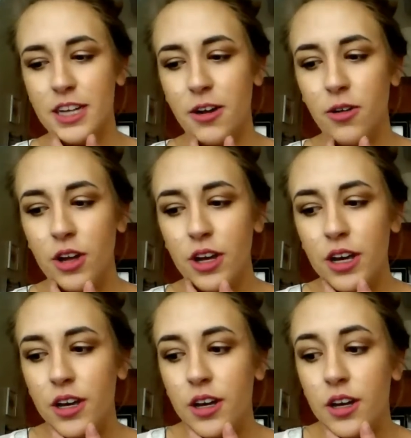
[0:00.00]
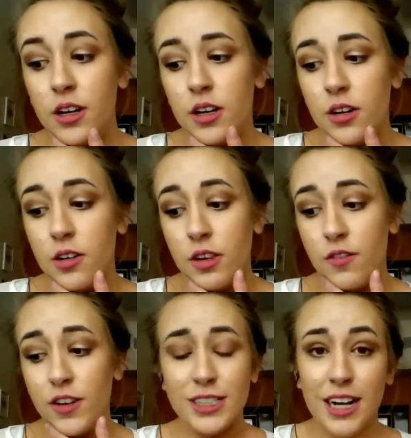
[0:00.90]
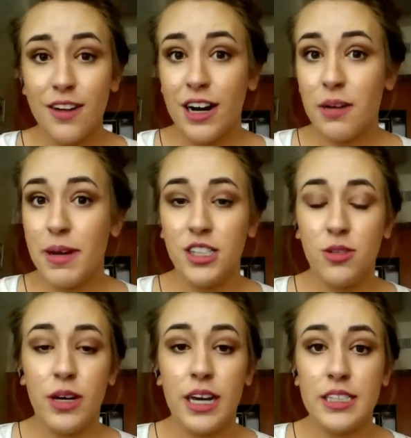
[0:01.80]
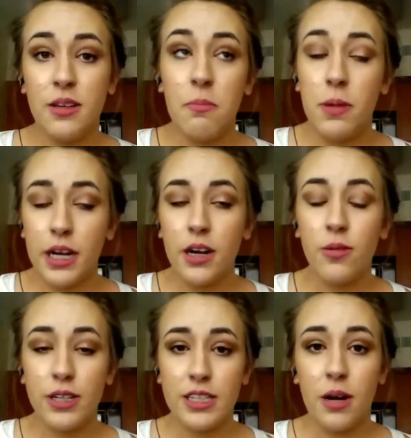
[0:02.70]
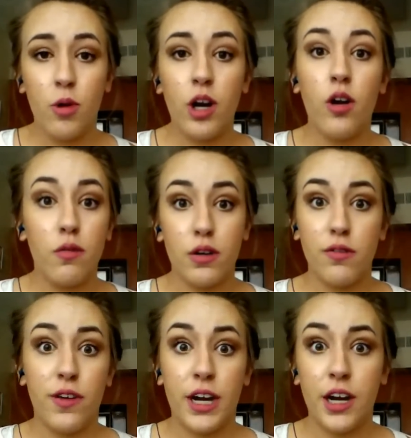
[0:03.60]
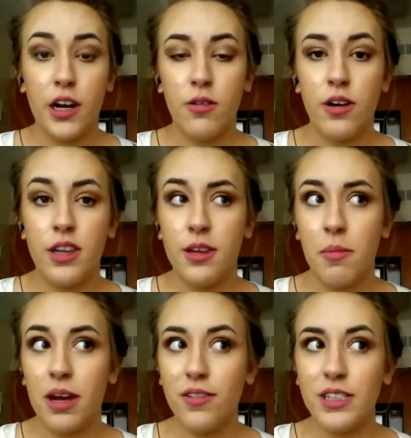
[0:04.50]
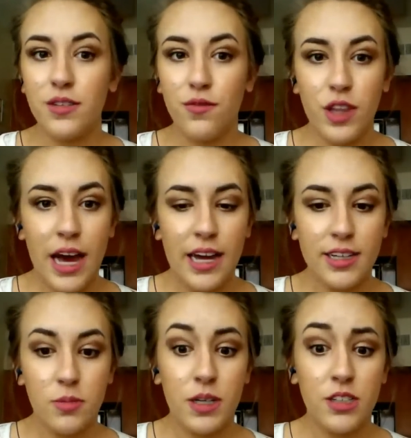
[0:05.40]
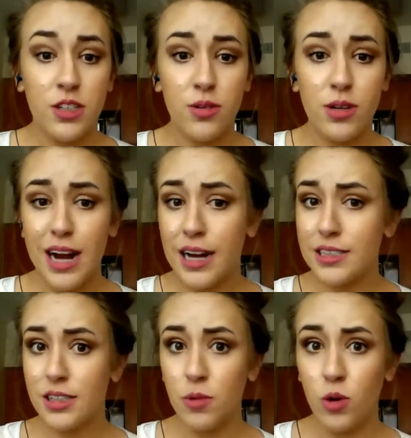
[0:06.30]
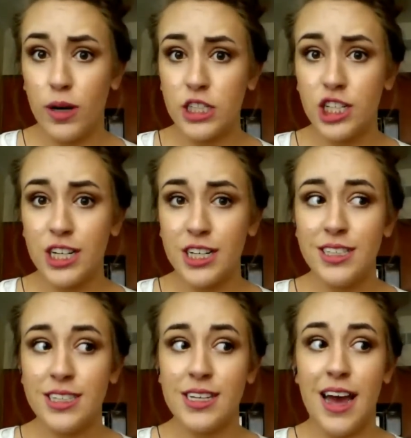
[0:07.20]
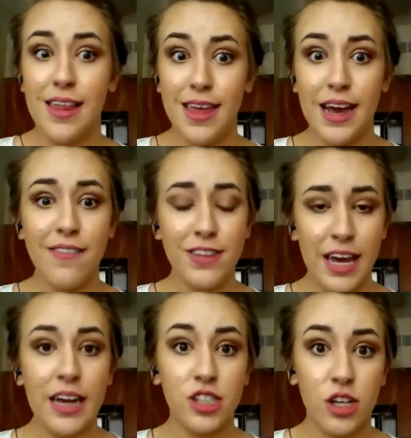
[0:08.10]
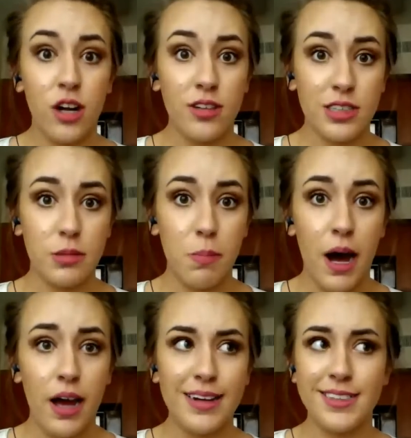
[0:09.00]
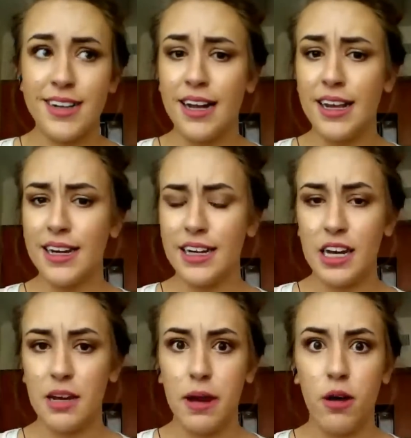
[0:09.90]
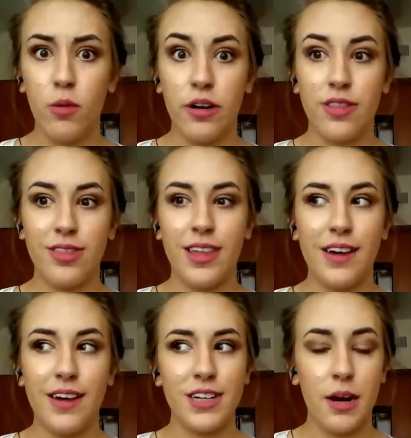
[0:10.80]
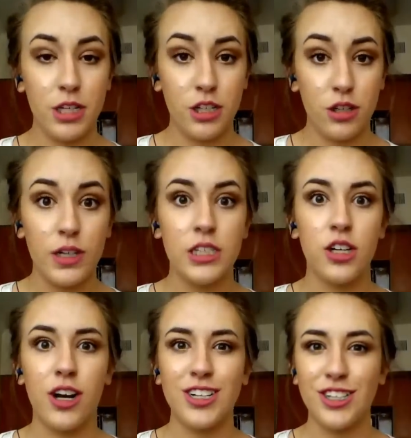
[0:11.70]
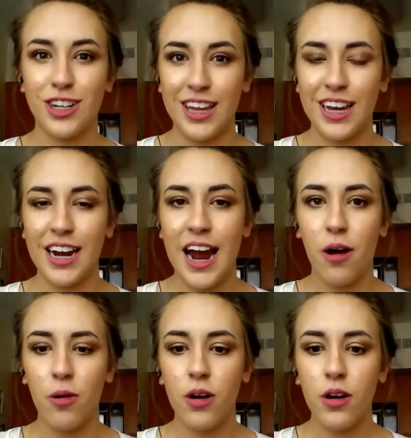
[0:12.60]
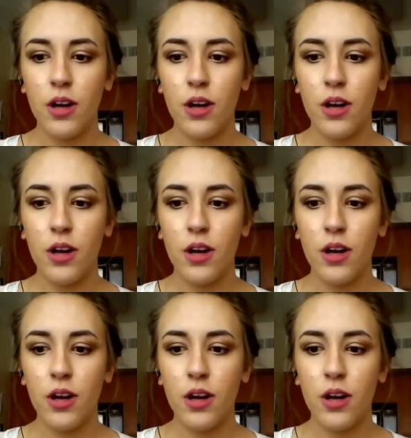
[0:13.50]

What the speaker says: So the first thing I recommend doing is meeting with someone over video. And the main reason for that is because you can ask them questions and they have to answer on the spot. It's not like an email where they have time to do research or think it out.